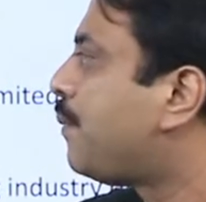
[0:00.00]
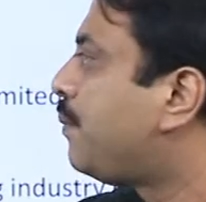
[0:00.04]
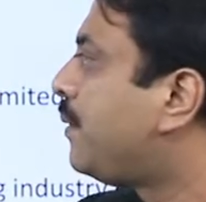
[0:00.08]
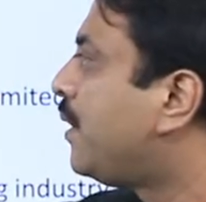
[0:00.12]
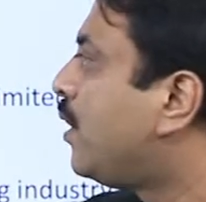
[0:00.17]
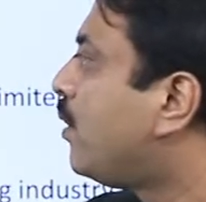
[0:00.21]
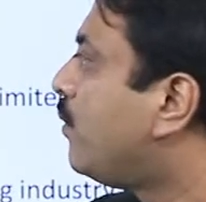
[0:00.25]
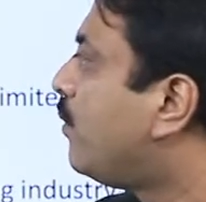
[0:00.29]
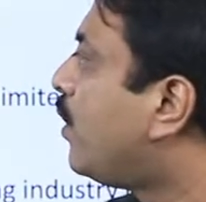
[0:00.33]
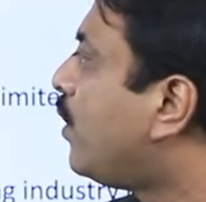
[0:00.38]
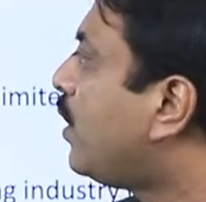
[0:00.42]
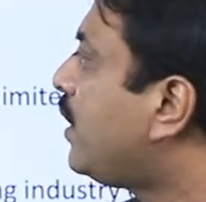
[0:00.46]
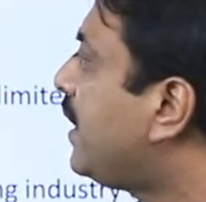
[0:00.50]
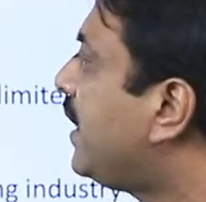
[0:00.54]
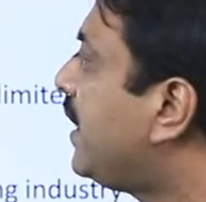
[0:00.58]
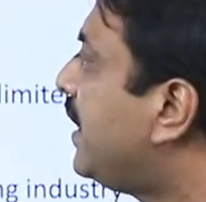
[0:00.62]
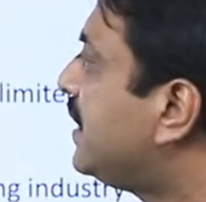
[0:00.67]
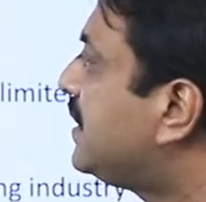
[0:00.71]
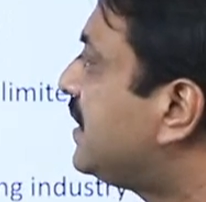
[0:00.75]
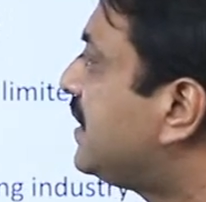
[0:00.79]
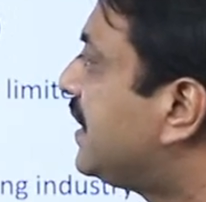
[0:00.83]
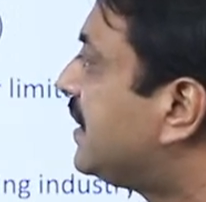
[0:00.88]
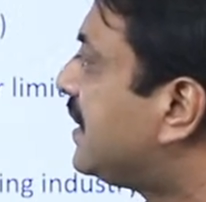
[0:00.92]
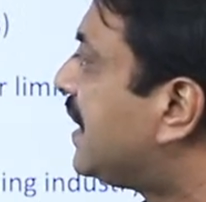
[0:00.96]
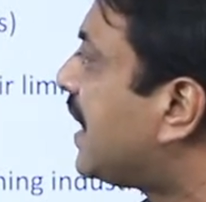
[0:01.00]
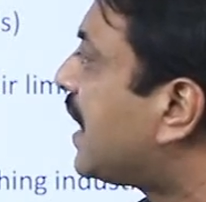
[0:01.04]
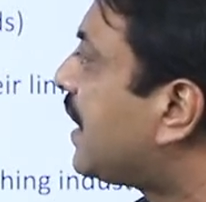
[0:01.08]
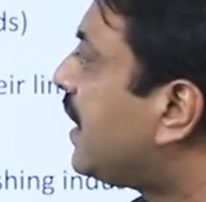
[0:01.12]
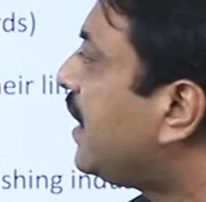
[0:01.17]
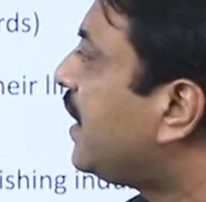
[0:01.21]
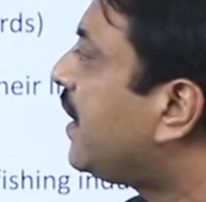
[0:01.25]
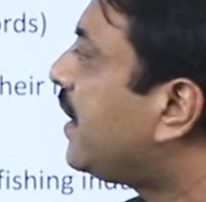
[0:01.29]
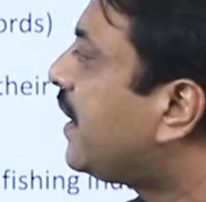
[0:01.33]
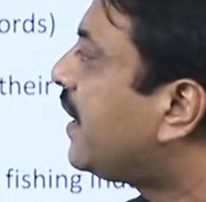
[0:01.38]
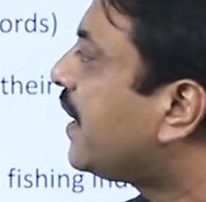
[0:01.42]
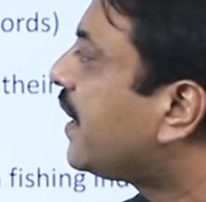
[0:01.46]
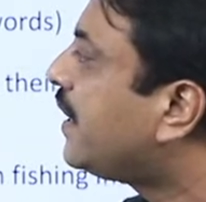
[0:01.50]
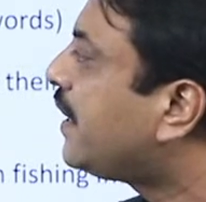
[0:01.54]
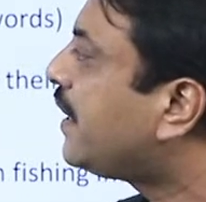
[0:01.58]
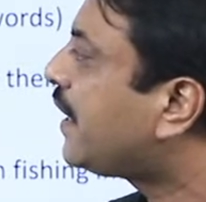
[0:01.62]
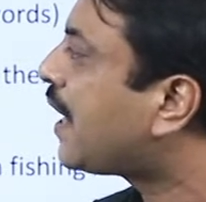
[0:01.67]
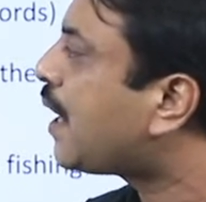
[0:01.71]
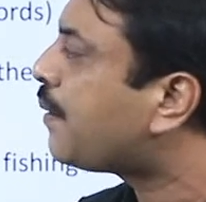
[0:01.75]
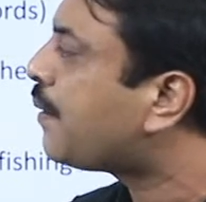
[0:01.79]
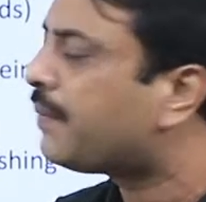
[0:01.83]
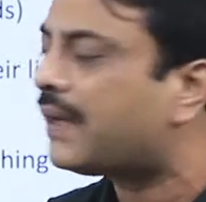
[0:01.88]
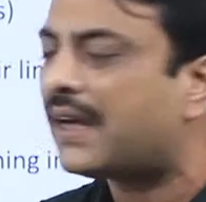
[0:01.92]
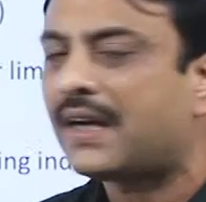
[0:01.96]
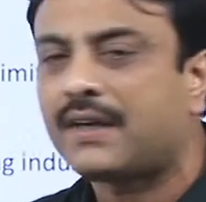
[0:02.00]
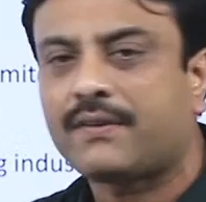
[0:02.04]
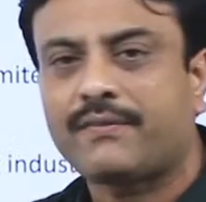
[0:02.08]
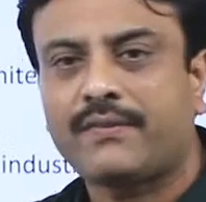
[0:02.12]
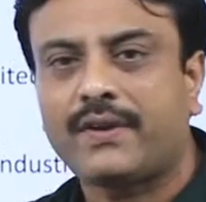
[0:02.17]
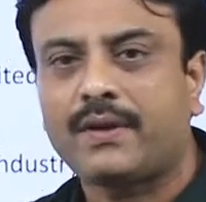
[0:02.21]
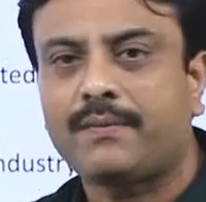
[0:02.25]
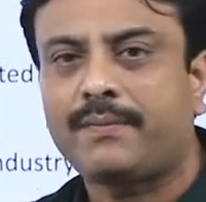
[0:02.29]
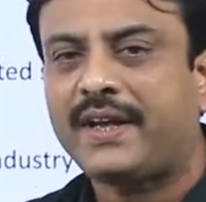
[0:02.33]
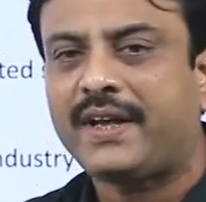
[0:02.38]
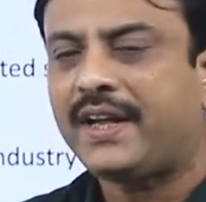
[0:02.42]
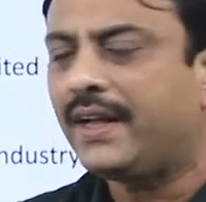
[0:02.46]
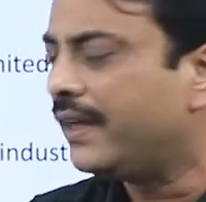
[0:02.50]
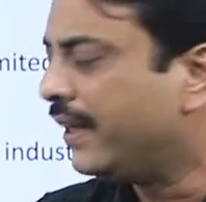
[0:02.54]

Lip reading: Now what is exactly the Deccan Trap? That will be